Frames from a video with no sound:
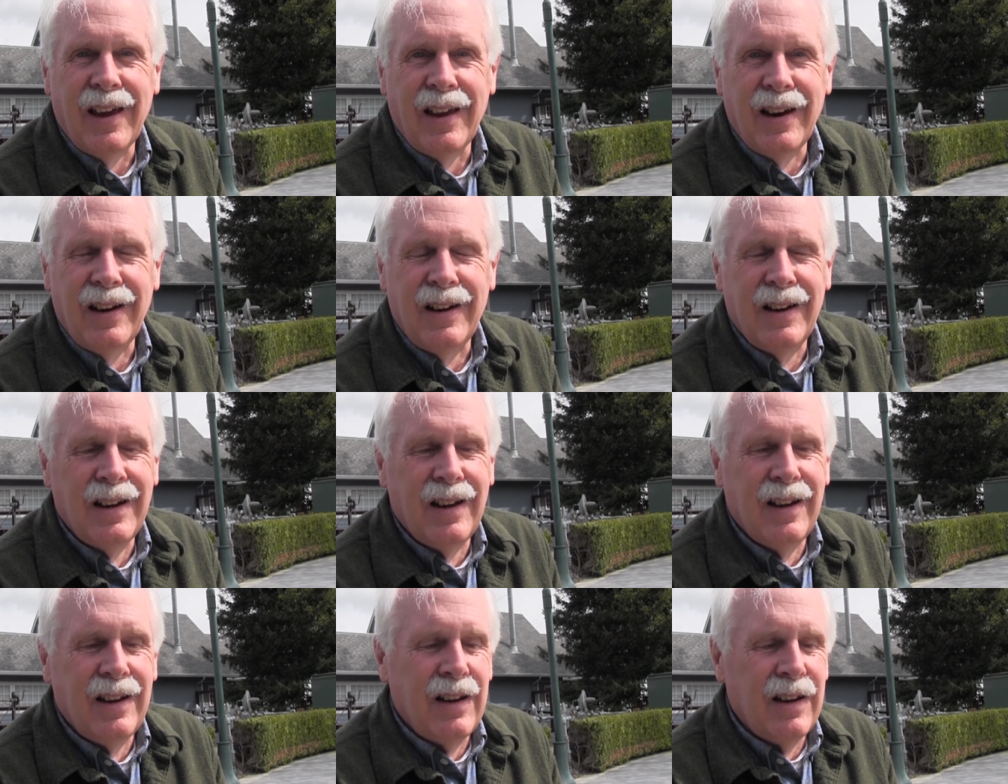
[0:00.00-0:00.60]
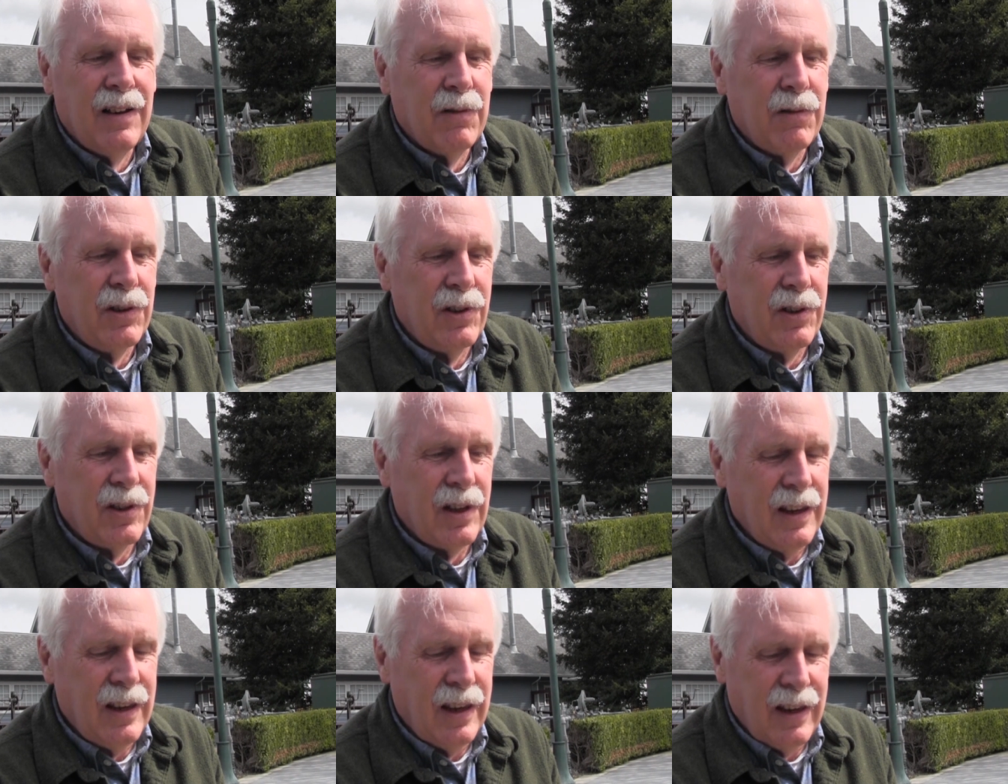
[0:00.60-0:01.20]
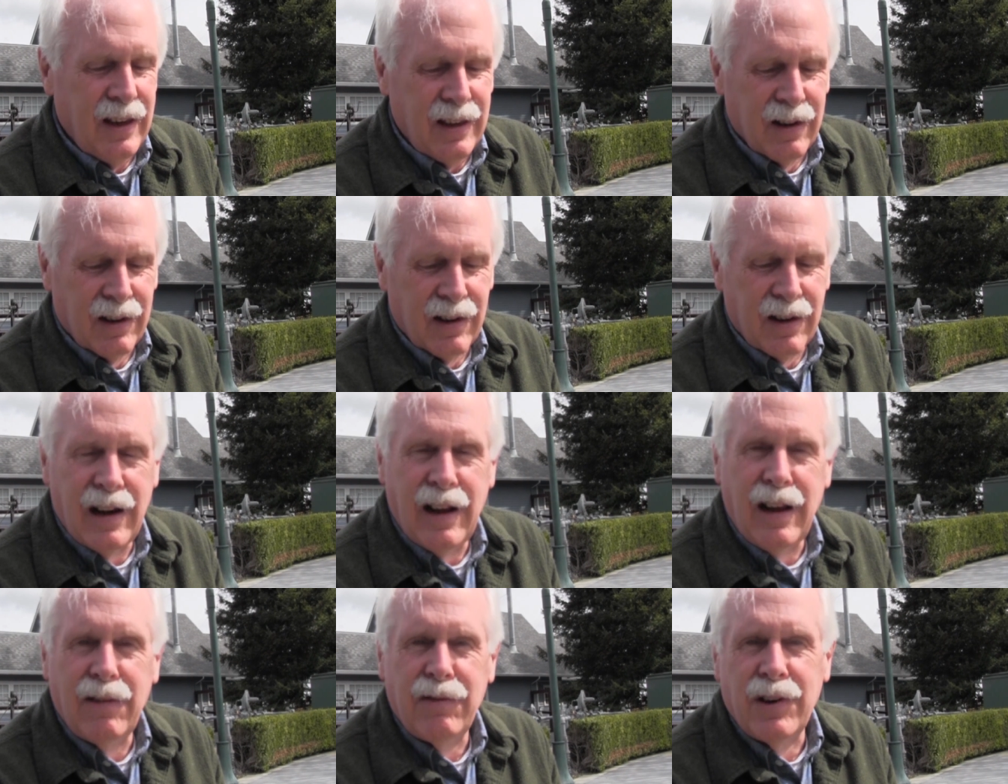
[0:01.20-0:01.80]
and was thinking they're
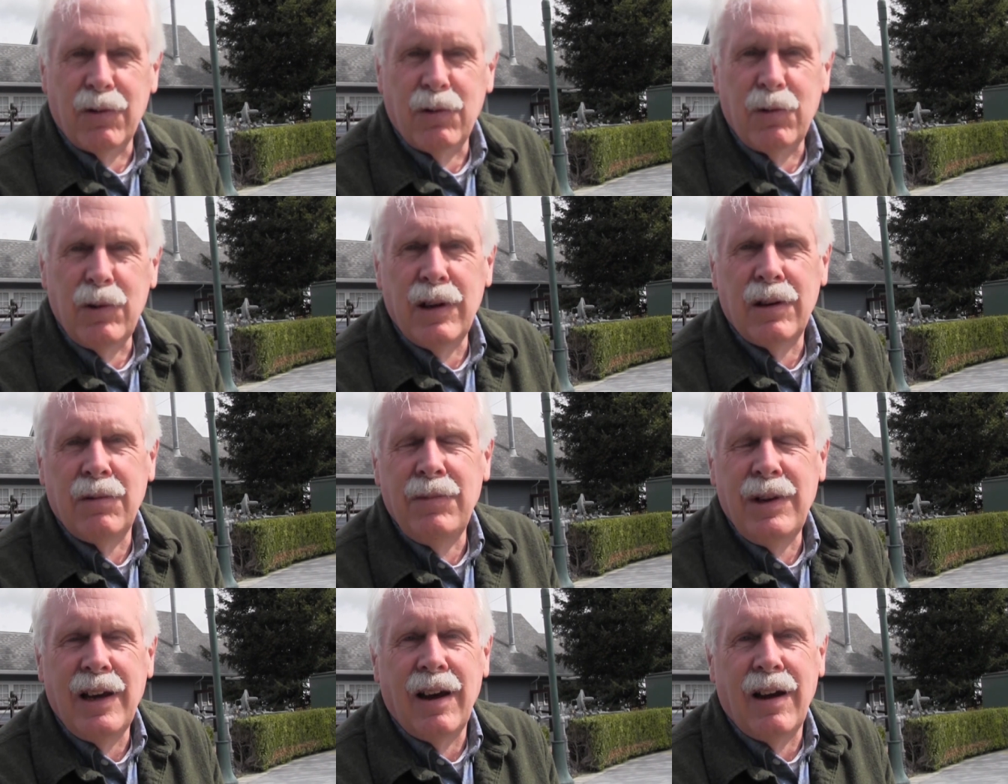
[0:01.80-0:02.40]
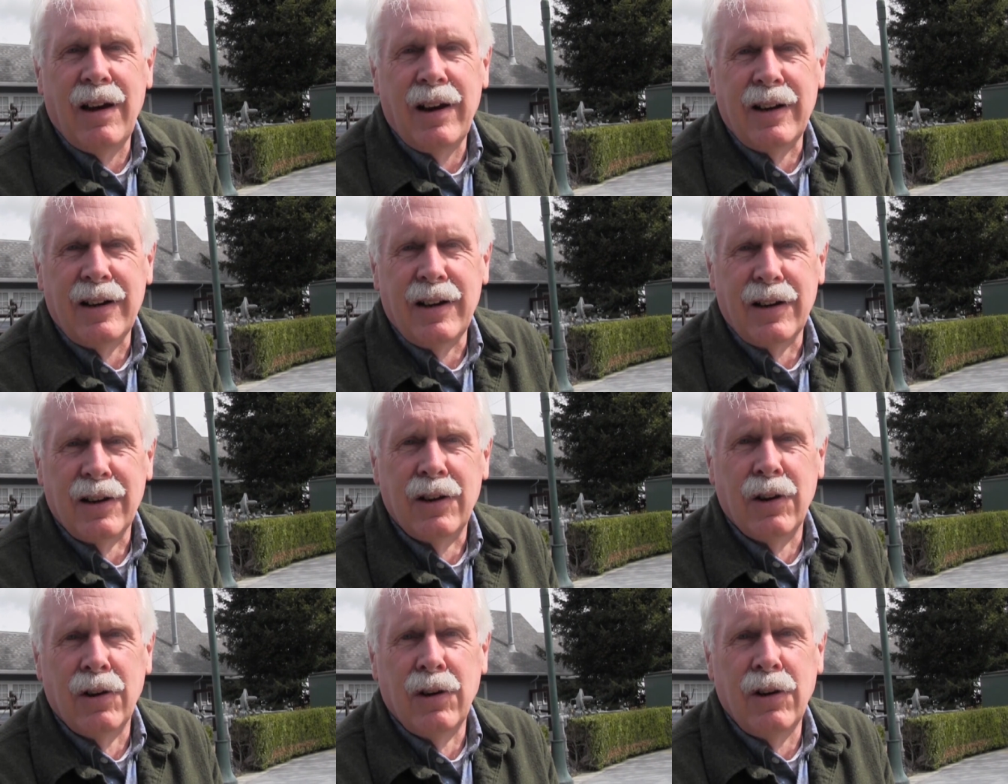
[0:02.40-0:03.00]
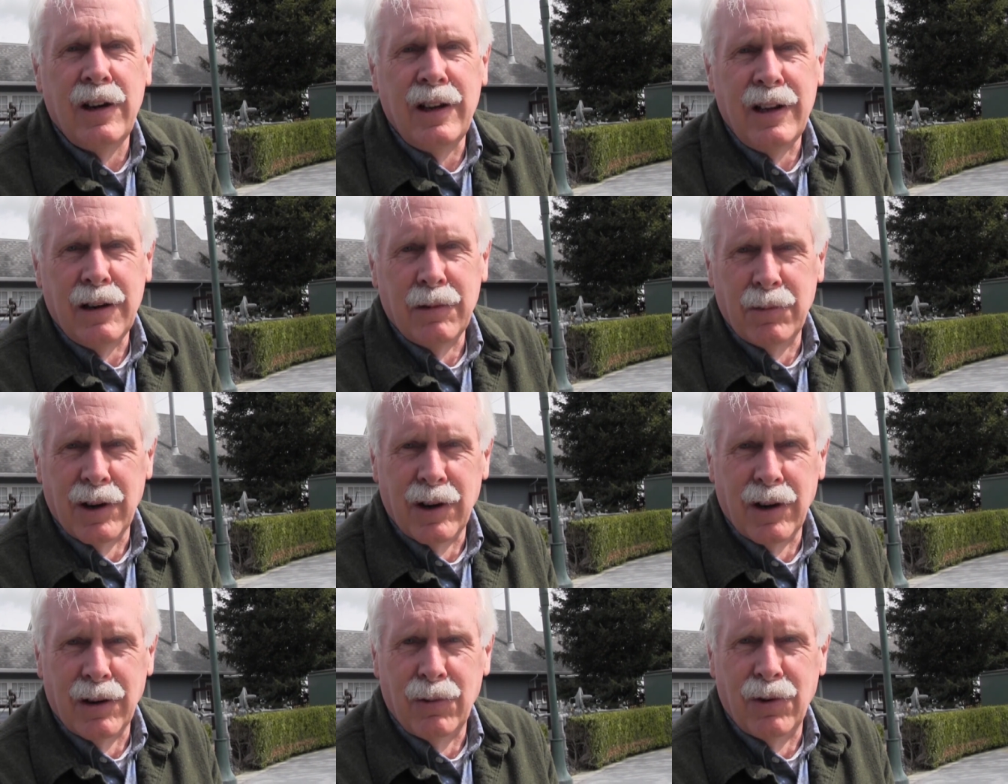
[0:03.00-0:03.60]
going to have to wheel me out on a gurney
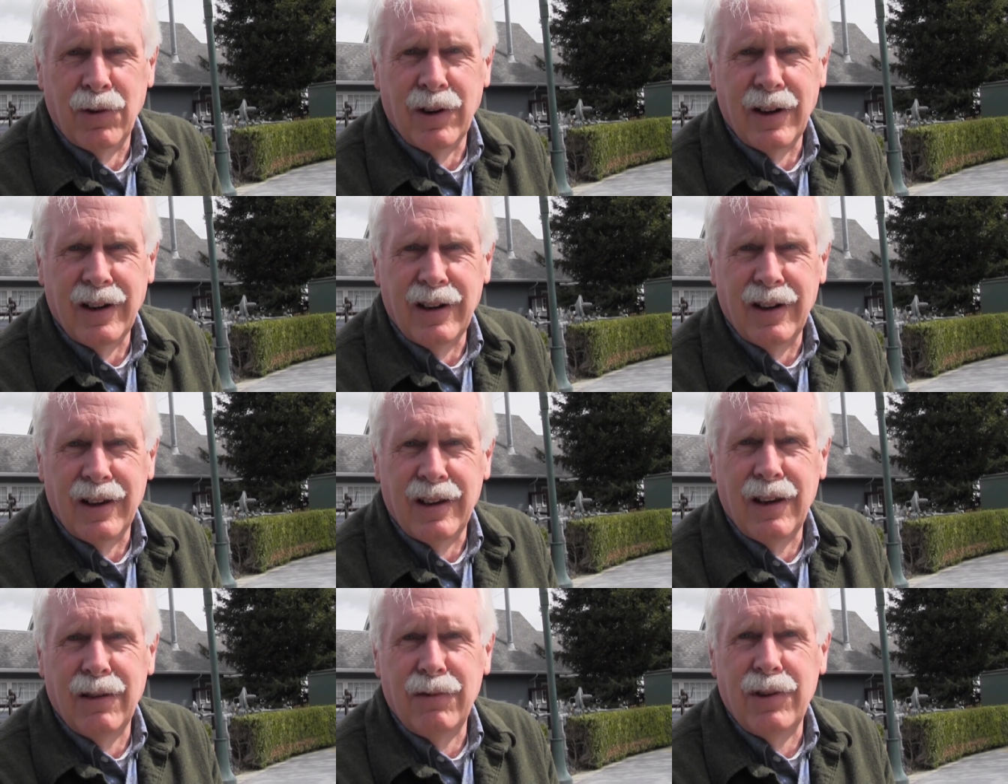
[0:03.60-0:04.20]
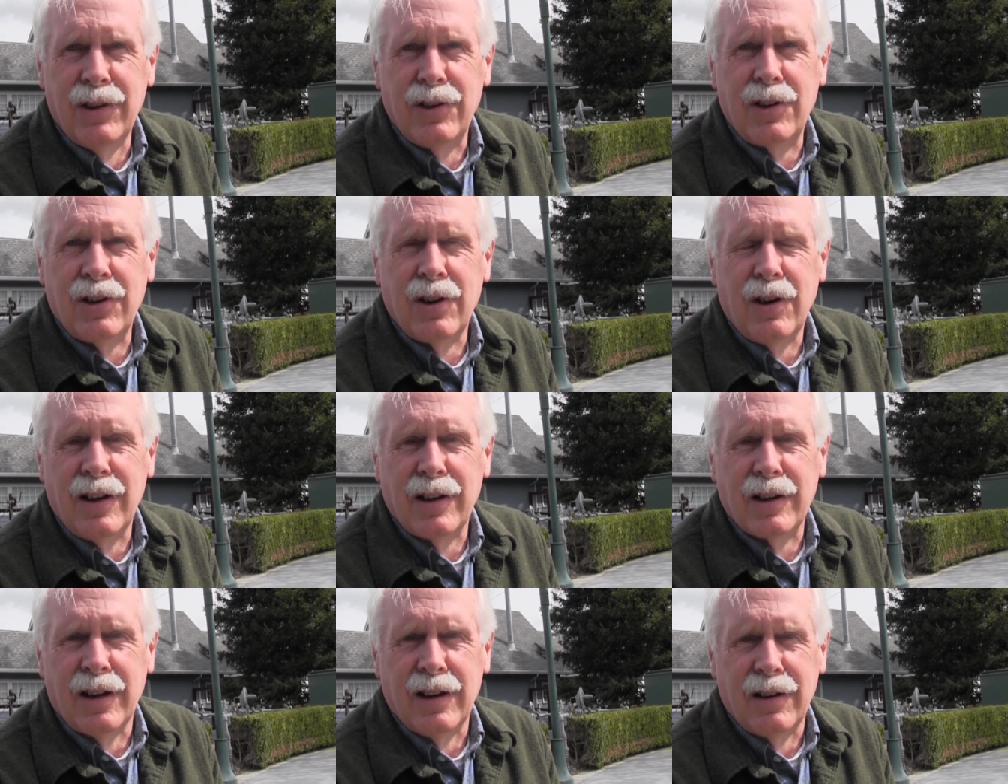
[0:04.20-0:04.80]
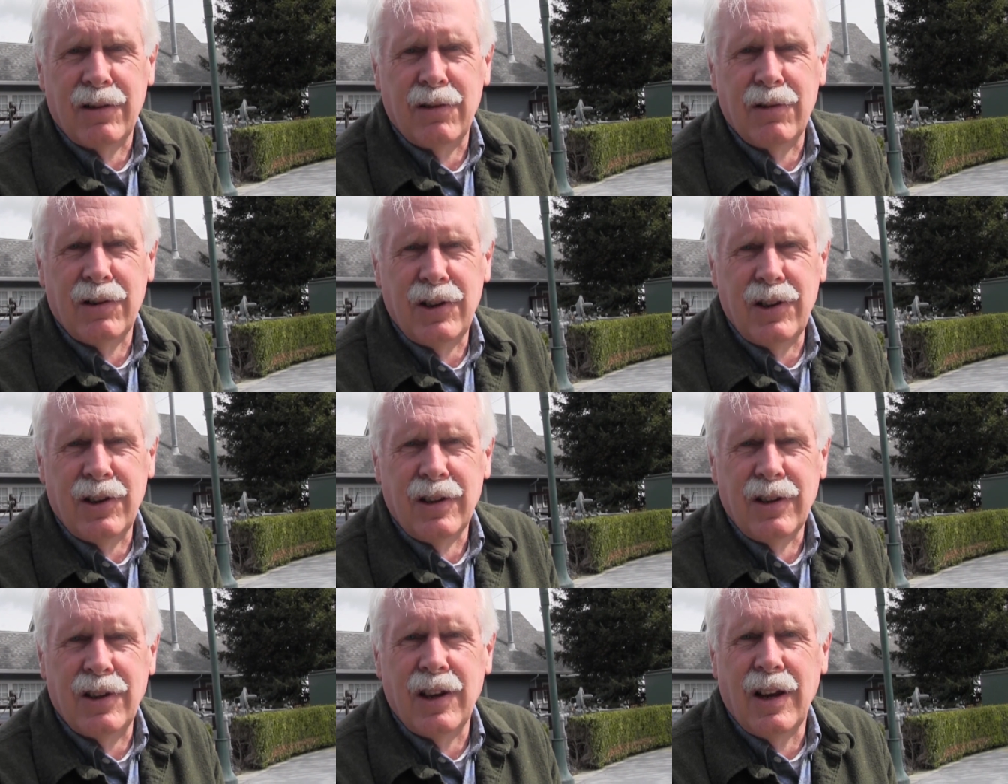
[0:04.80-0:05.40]
tomorrow morning to give this talk on
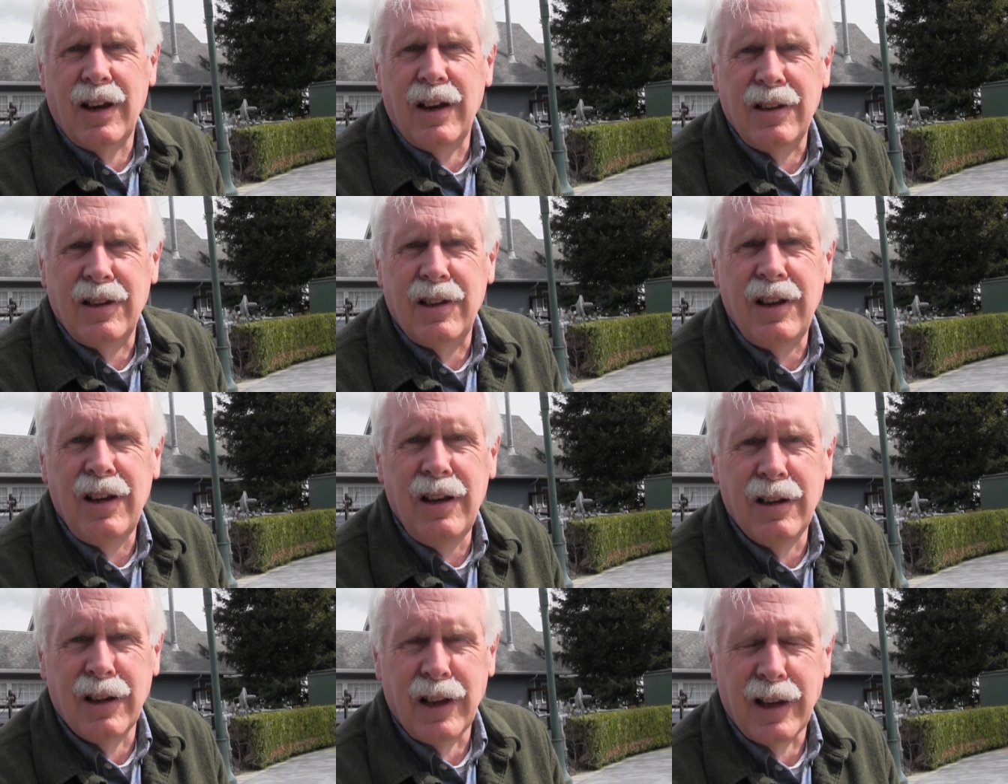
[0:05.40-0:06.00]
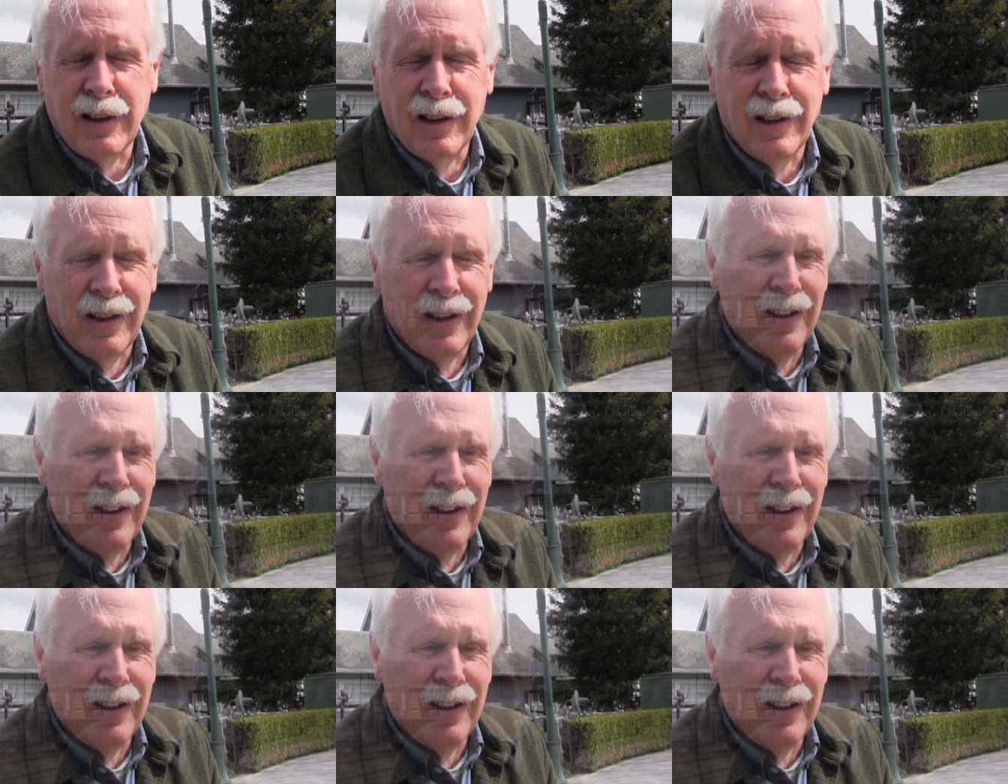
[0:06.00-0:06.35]
Christian Science healing.